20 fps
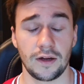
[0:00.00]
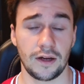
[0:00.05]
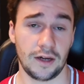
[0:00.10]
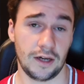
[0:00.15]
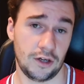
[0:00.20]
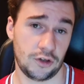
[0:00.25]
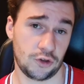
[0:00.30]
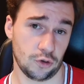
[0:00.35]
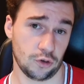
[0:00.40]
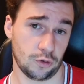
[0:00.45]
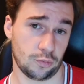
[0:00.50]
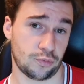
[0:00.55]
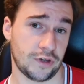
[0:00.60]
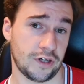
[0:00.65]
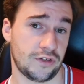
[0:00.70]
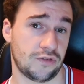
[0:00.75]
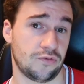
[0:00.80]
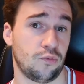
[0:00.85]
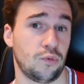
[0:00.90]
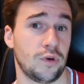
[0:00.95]
a total
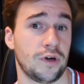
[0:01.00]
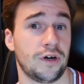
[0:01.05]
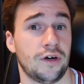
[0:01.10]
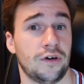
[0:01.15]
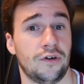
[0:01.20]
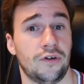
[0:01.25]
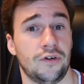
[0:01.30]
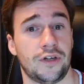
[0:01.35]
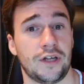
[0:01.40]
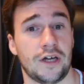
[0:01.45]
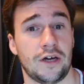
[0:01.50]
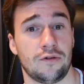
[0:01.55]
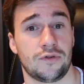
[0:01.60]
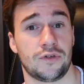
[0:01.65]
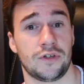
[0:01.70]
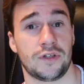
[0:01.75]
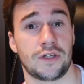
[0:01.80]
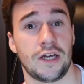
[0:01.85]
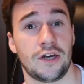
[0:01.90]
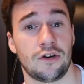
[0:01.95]
price of
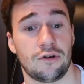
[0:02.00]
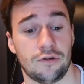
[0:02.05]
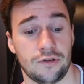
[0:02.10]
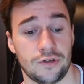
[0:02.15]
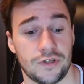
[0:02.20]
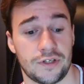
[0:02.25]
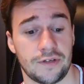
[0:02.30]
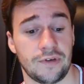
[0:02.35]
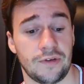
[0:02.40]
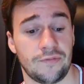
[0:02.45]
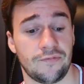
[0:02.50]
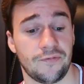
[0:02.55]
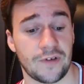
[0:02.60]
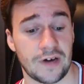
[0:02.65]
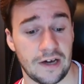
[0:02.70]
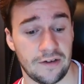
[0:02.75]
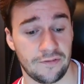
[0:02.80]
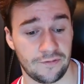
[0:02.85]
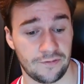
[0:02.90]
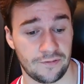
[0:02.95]

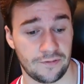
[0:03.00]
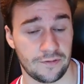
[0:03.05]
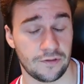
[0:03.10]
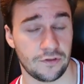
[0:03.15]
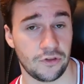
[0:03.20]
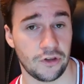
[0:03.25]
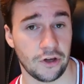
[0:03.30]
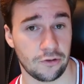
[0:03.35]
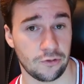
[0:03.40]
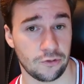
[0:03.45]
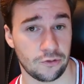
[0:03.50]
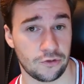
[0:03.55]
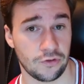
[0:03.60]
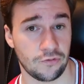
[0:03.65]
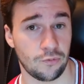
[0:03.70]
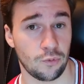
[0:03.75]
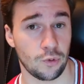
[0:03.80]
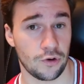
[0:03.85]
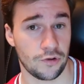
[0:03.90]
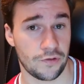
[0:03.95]
$1,875
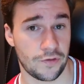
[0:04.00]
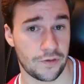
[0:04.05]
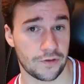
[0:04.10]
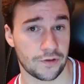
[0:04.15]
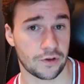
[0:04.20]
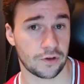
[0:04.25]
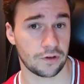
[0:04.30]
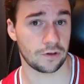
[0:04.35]
of worth,